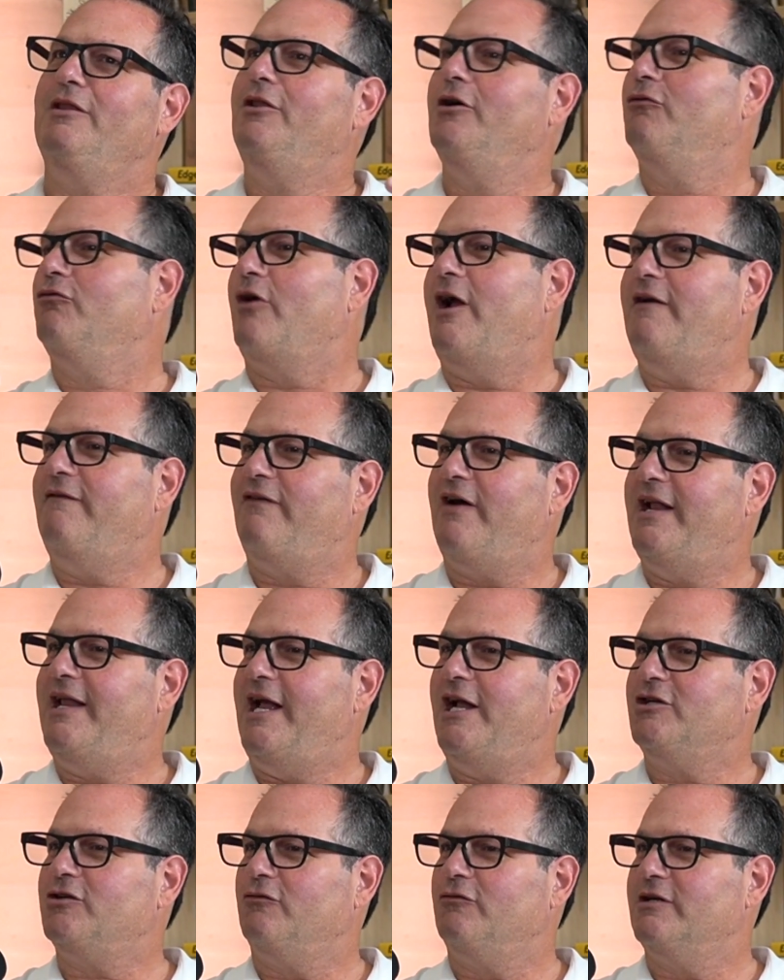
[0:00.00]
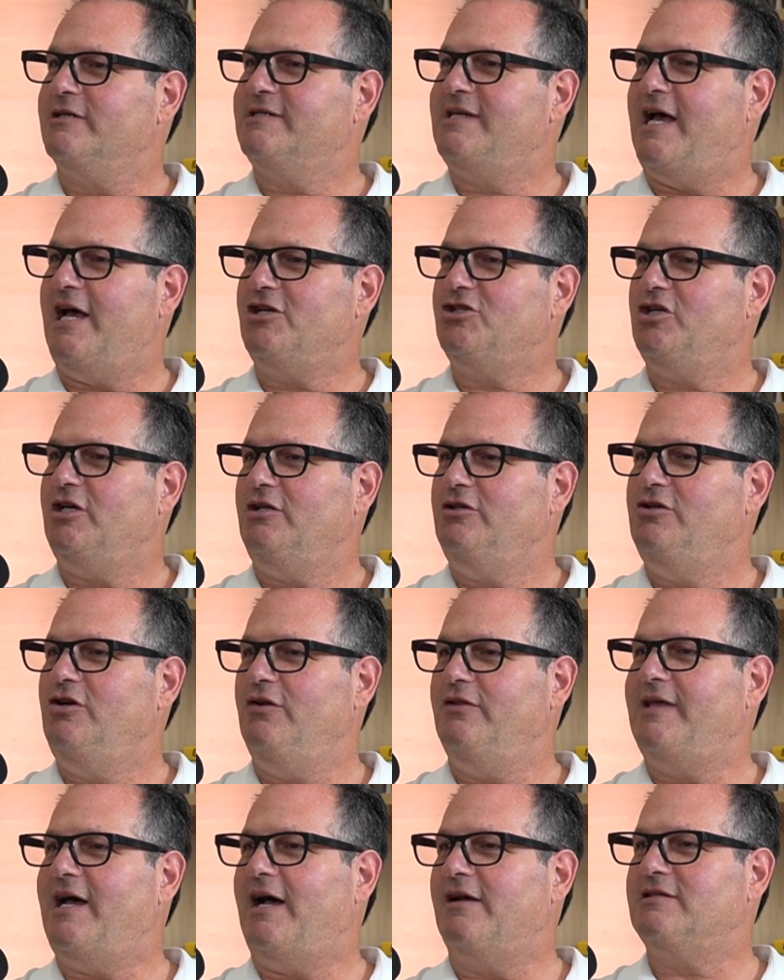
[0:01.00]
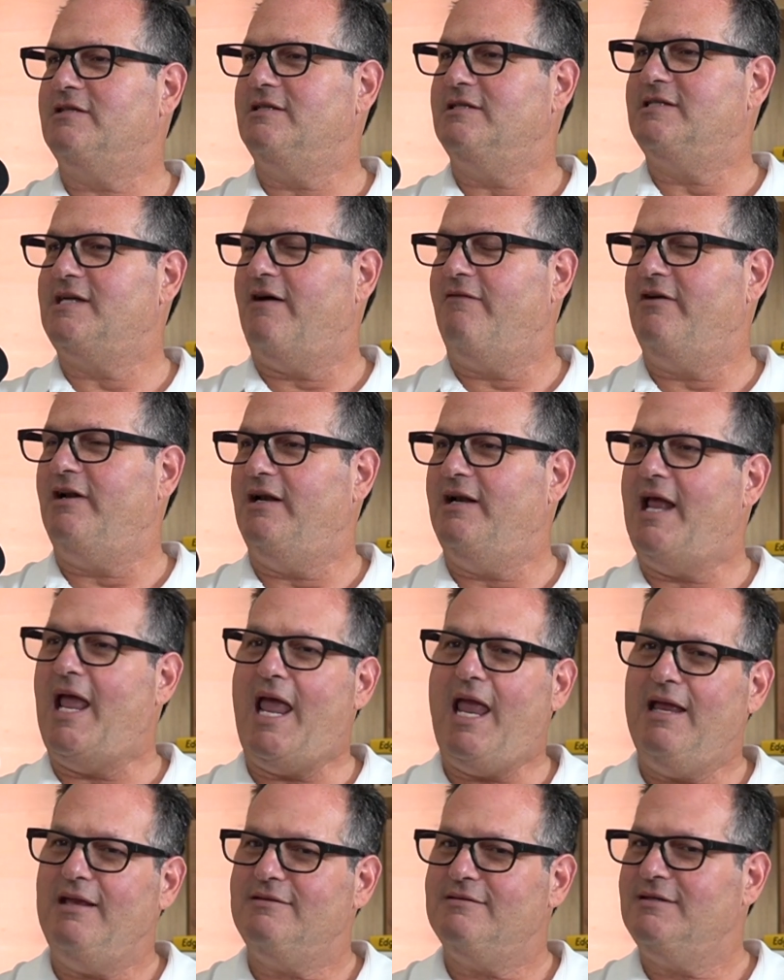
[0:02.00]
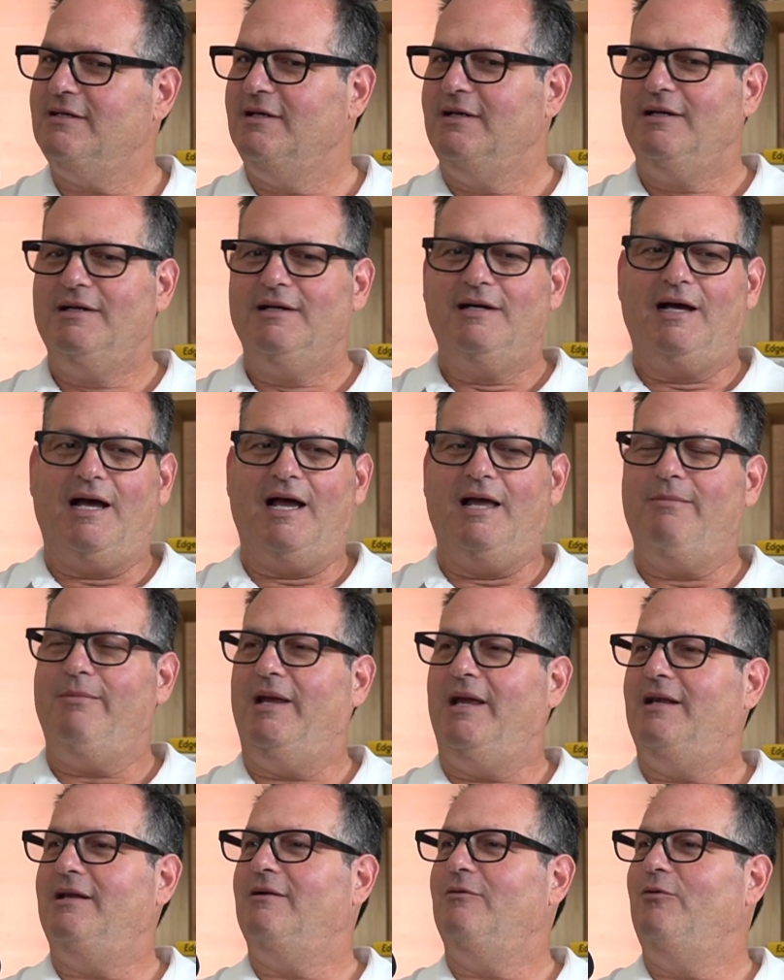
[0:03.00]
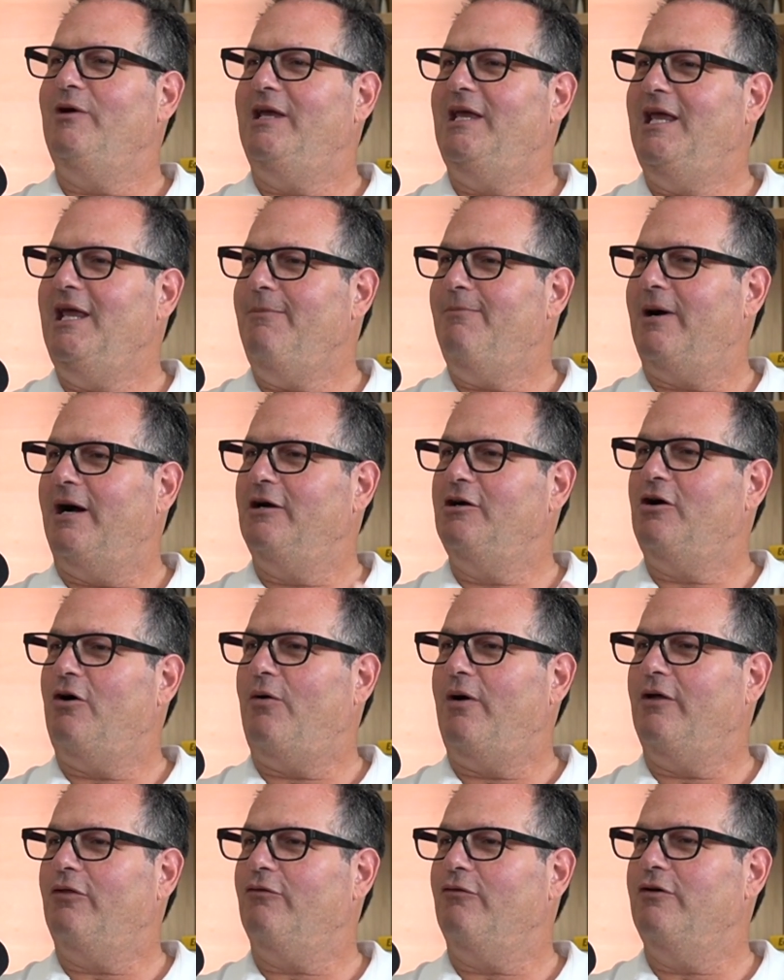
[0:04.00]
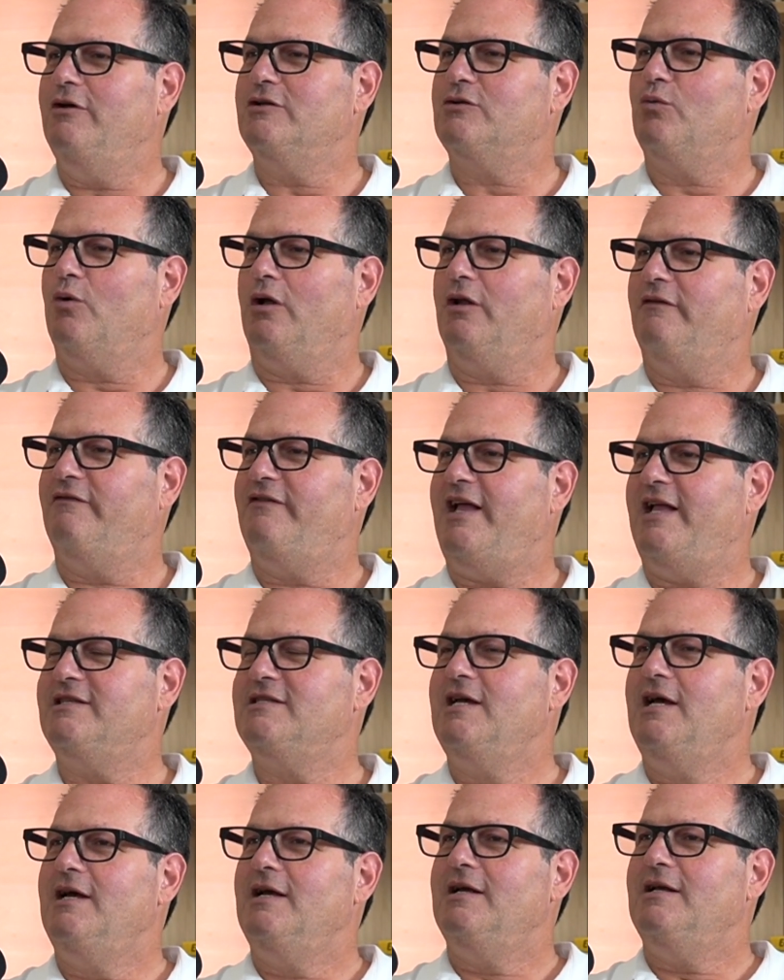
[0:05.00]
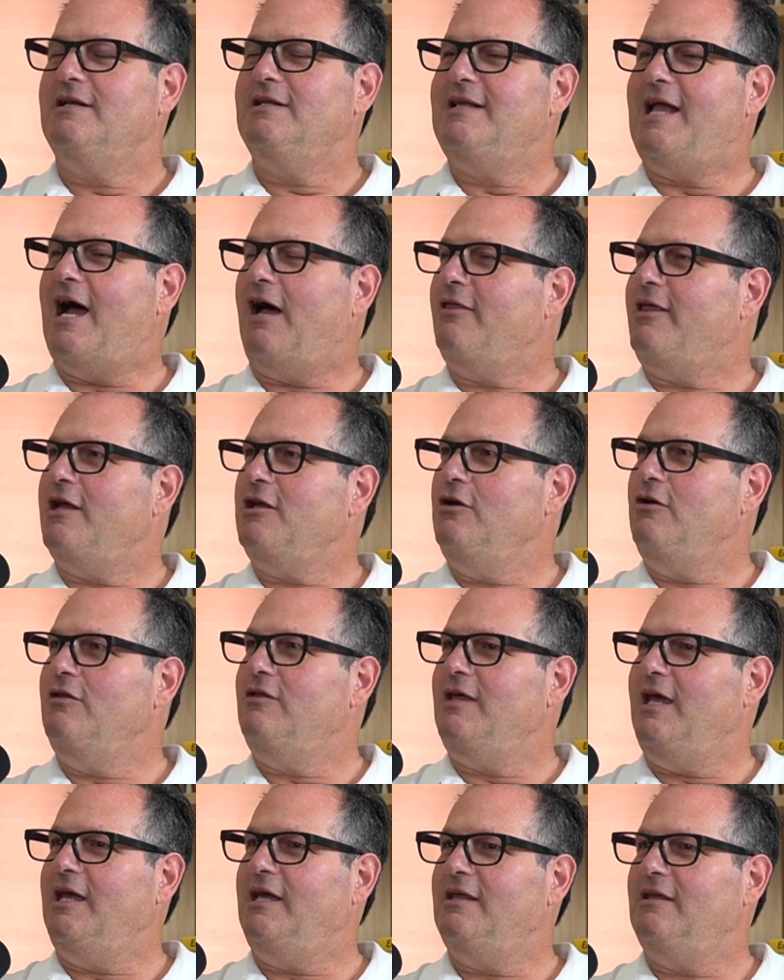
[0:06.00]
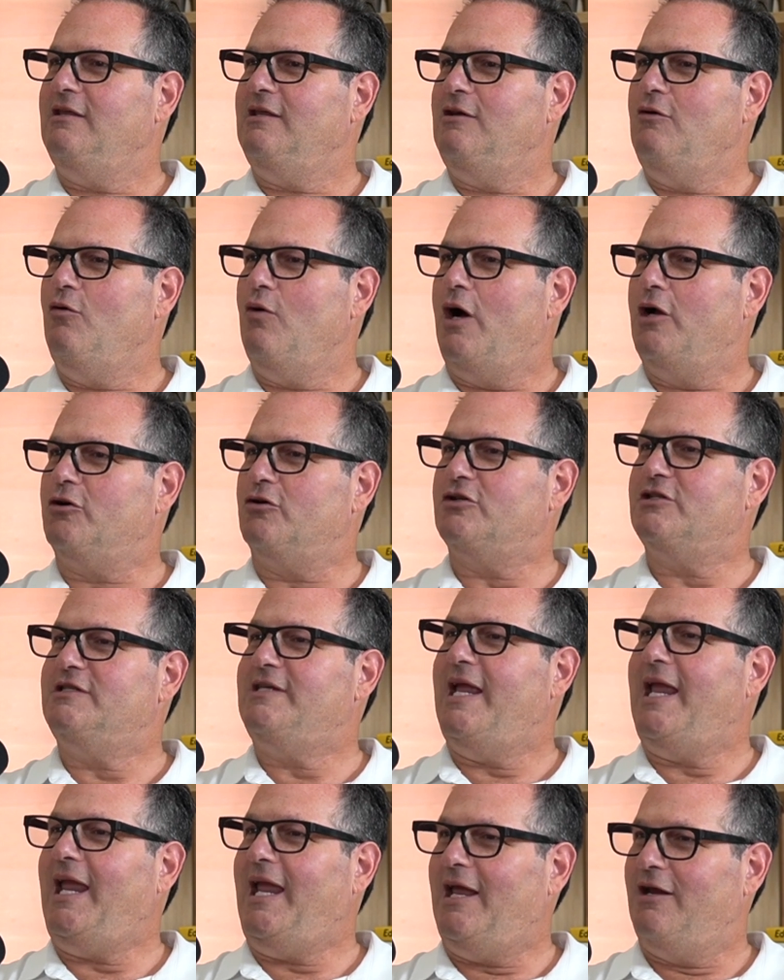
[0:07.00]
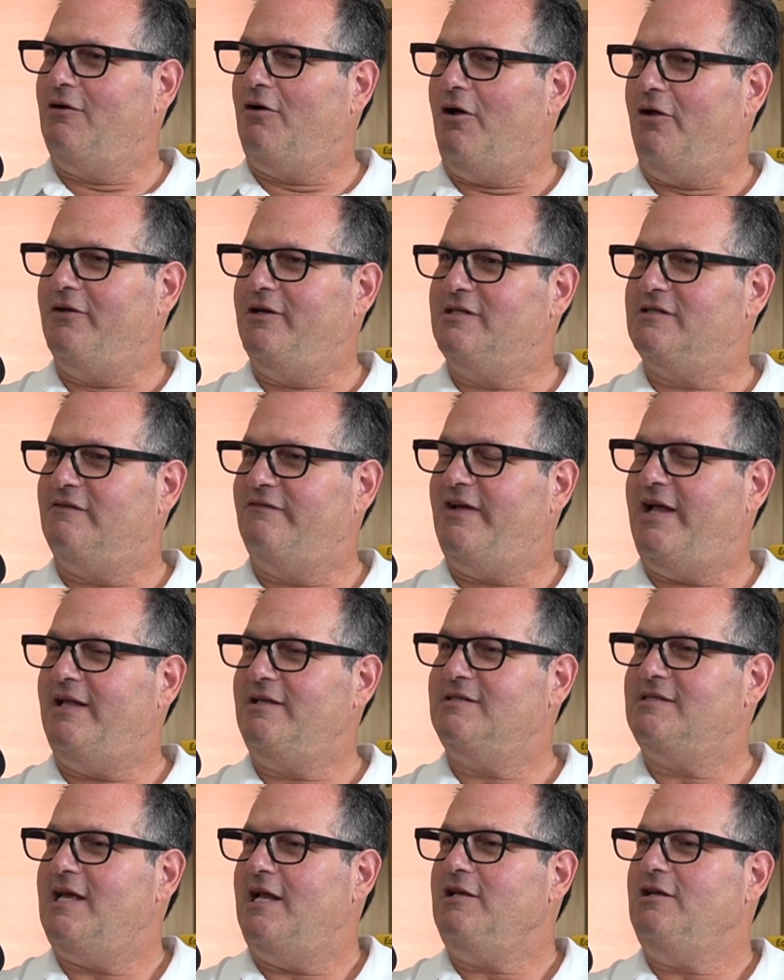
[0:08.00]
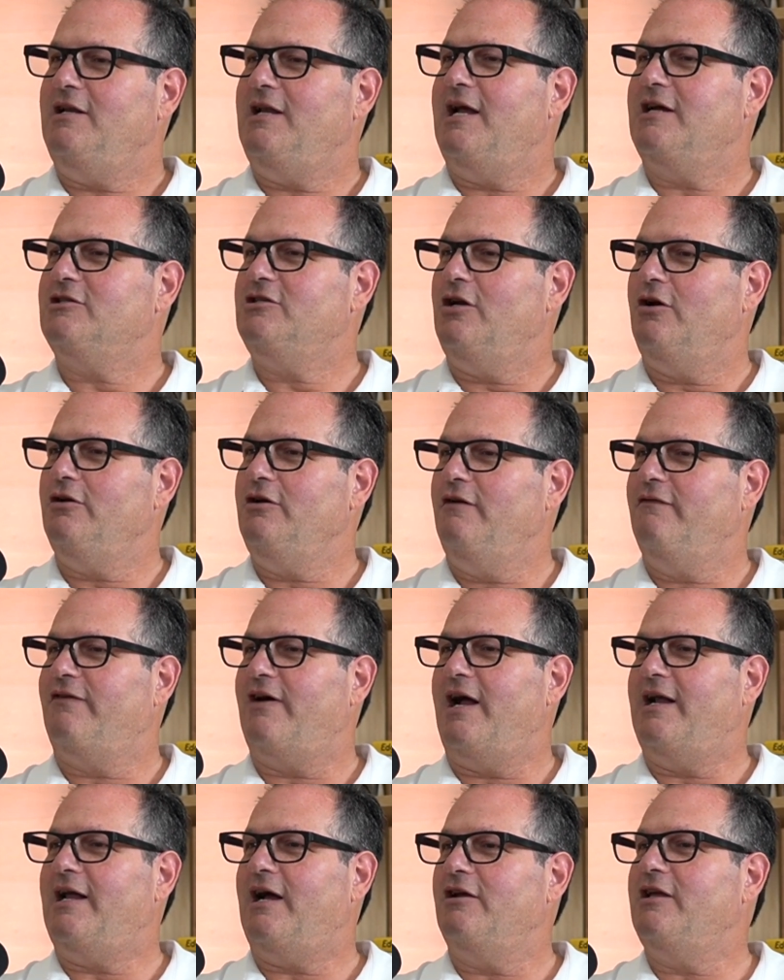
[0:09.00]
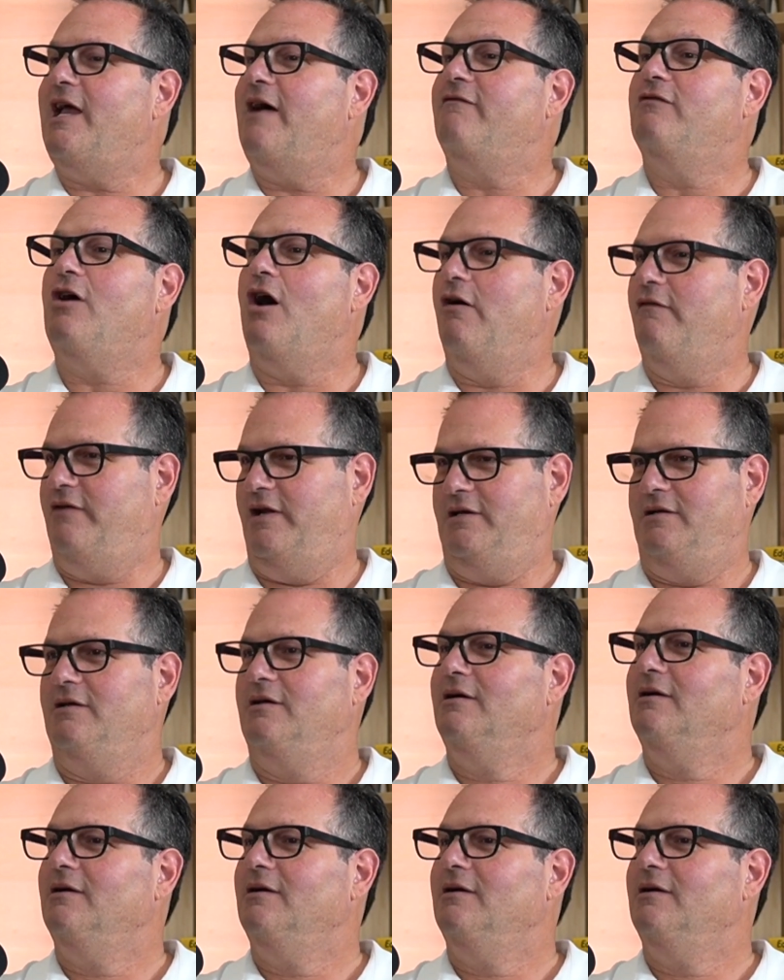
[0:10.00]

The Great Financial Recession, 2007 and 8. I mean, we keep on going through these world events. Now that you think you understand all these events, then you find out you have COVID.